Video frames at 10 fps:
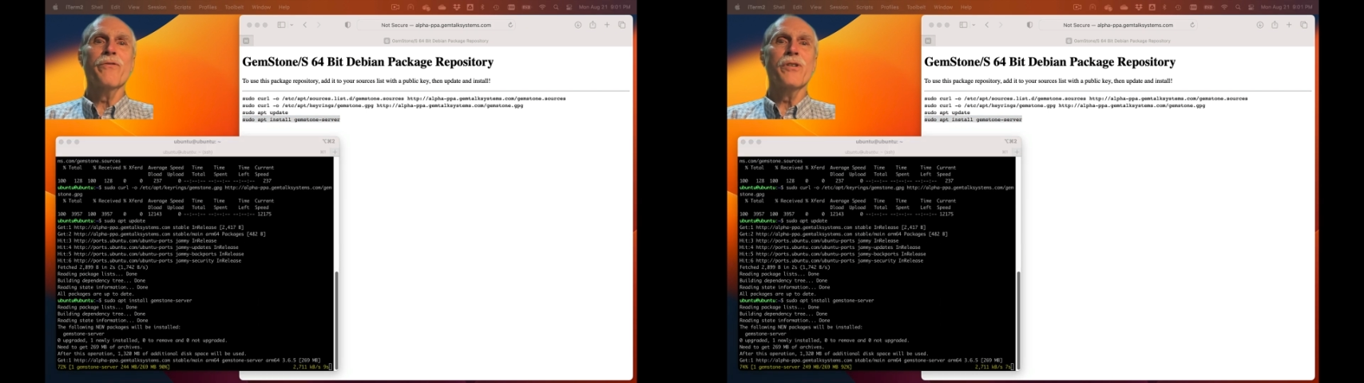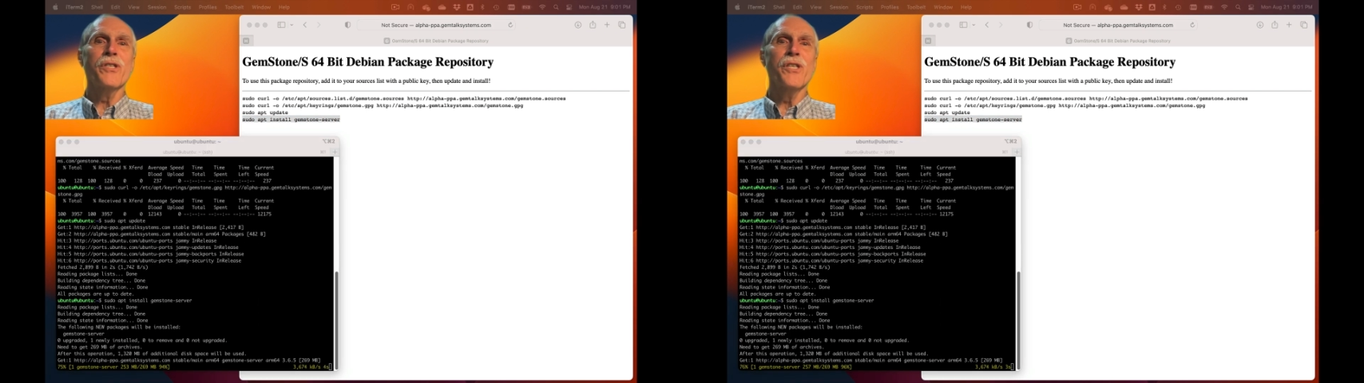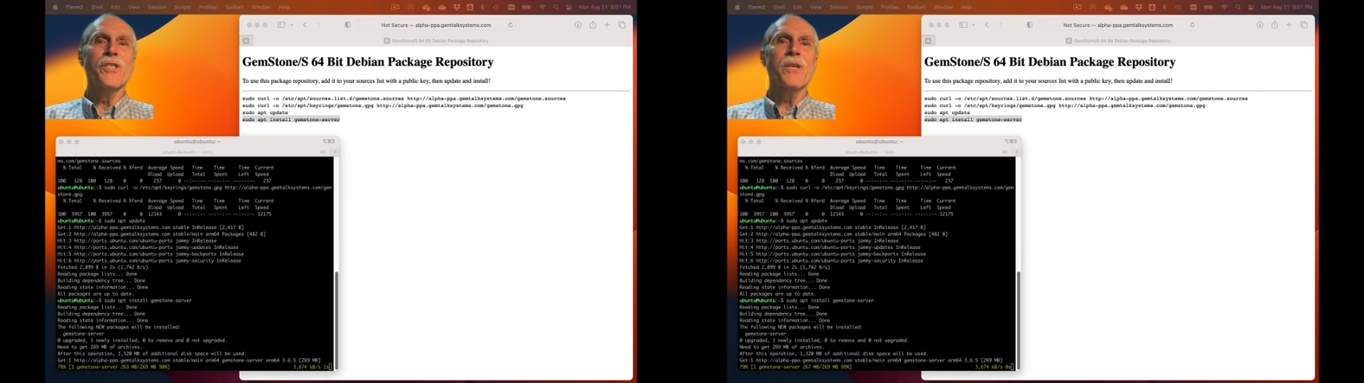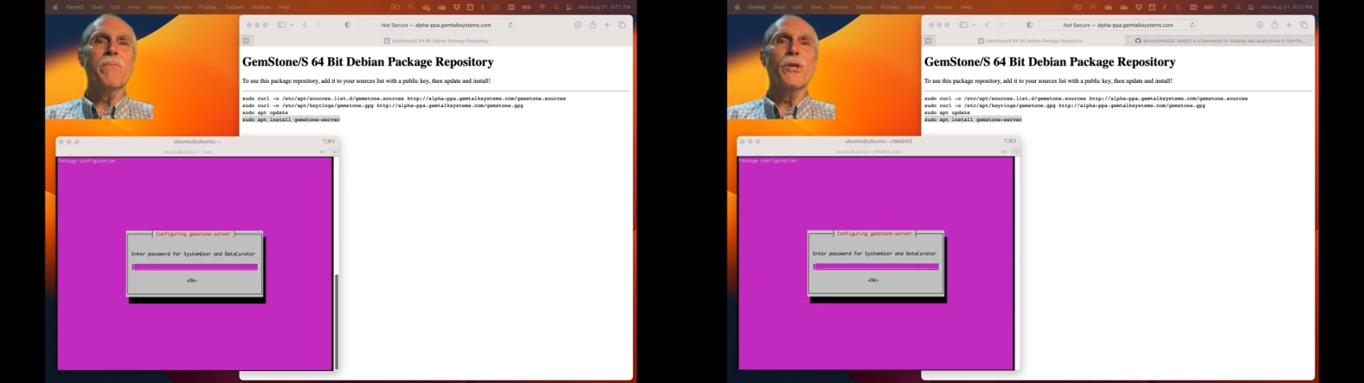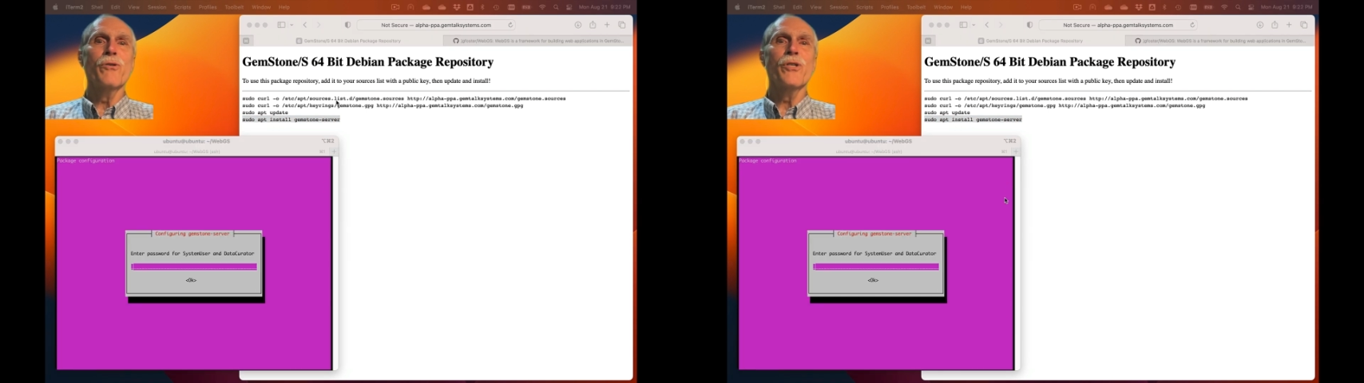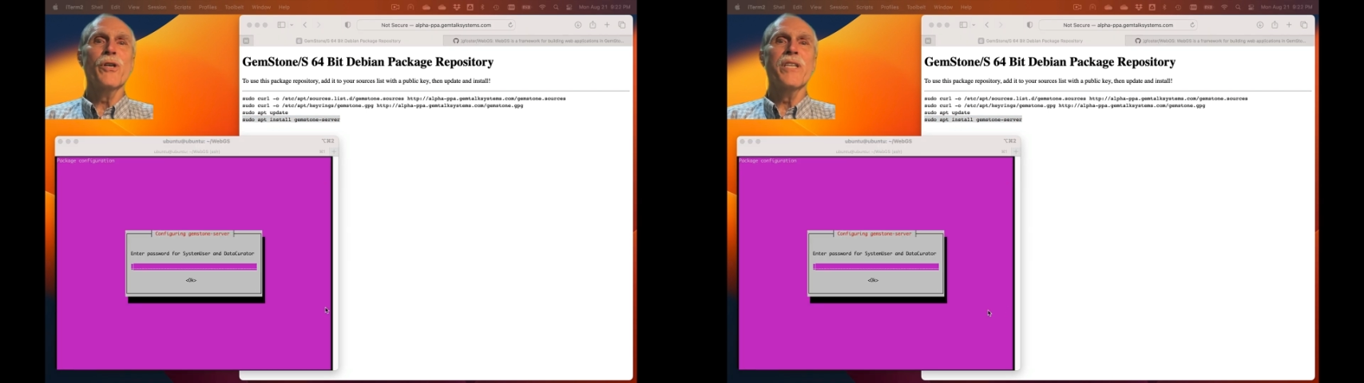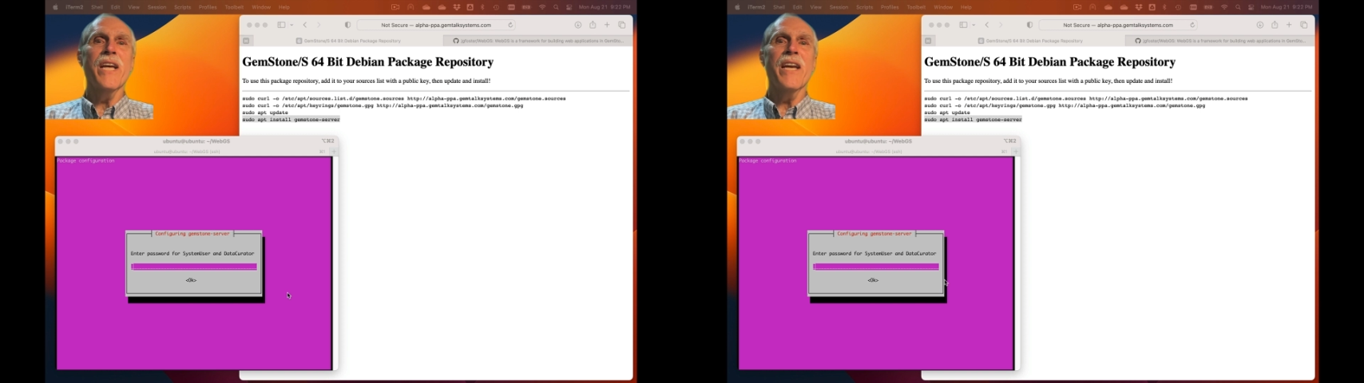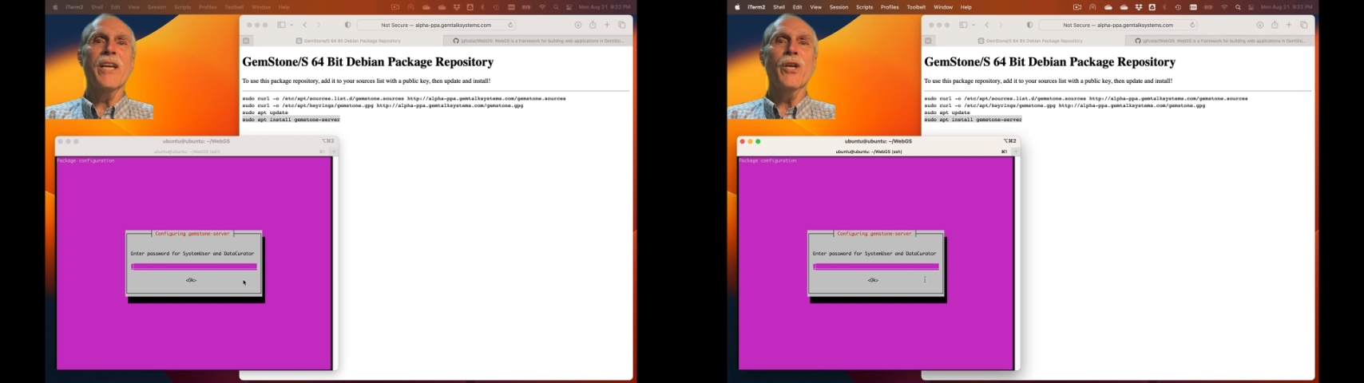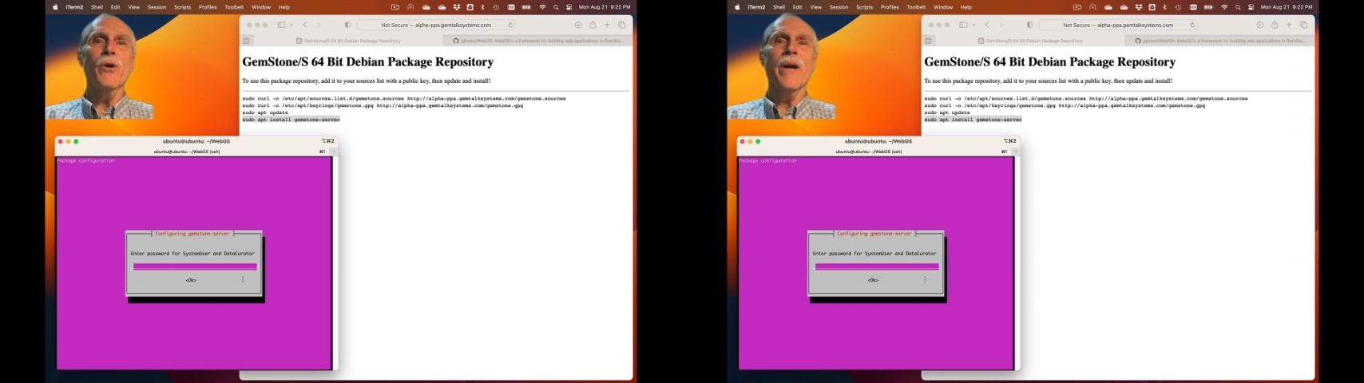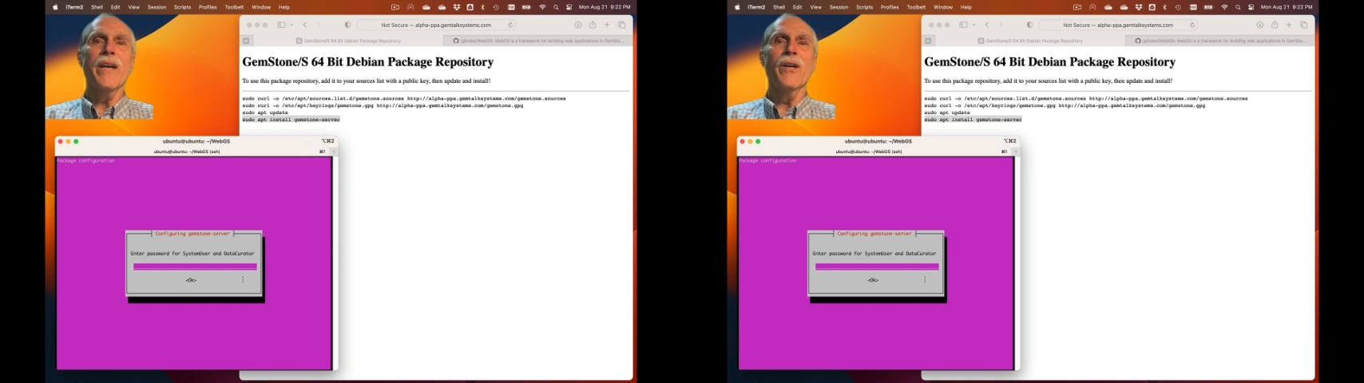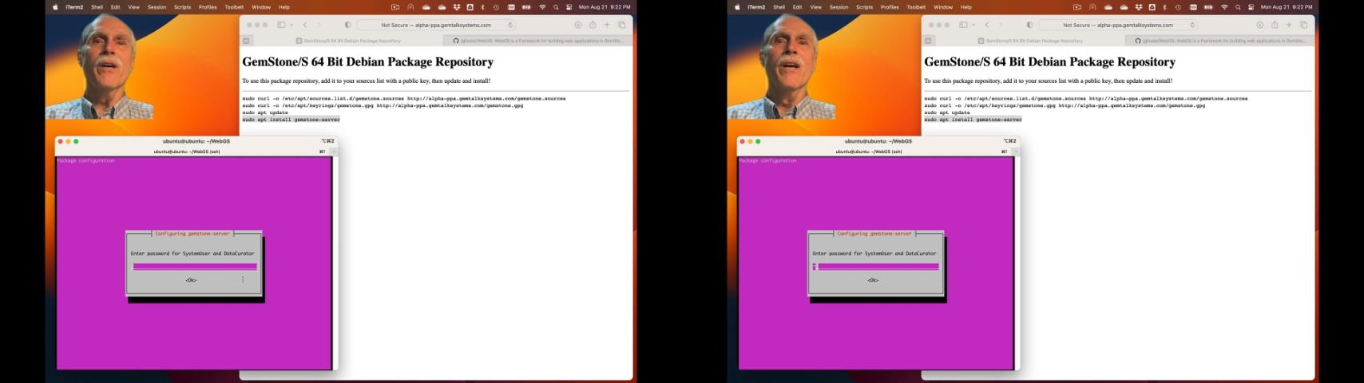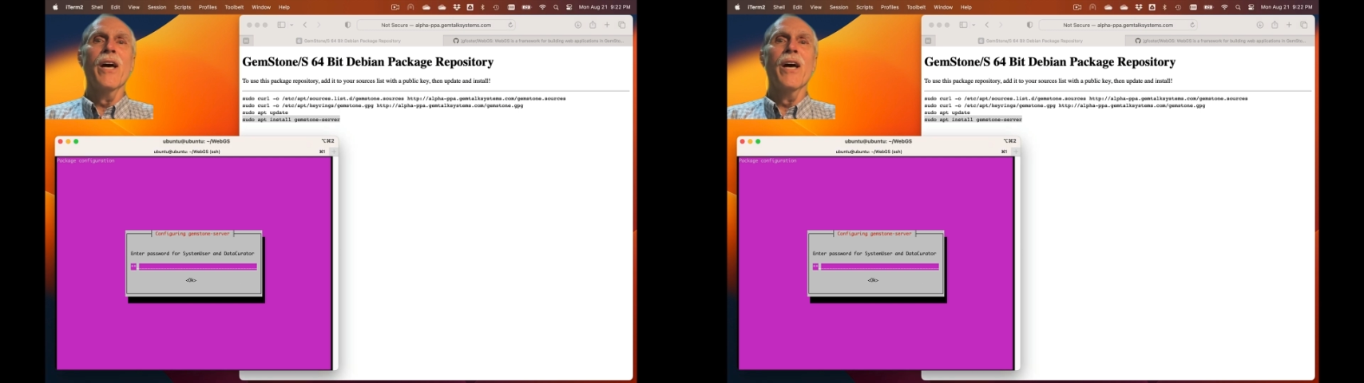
for system user and data curator